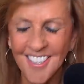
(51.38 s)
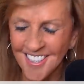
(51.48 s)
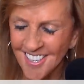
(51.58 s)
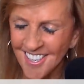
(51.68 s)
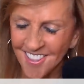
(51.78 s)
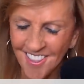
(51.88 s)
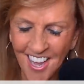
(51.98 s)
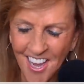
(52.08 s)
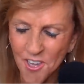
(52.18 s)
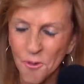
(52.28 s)
Yeah,
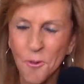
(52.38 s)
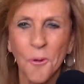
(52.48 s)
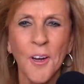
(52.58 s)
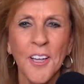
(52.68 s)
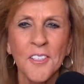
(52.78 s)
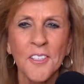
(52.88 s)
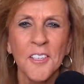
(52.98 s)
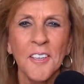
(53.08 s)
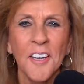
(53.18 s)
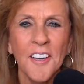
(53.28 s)
thank you, Korie. It's
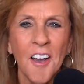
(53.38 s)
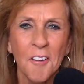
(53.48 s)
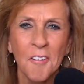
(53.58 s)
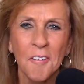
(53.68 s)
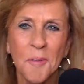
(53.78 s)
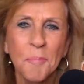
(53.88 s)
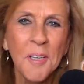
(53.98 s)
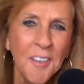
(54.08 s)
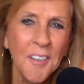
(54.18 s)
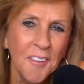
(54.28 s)
uh, an honor to
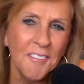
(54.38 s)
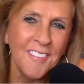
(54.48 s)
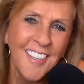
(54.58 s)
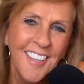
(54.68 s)
be on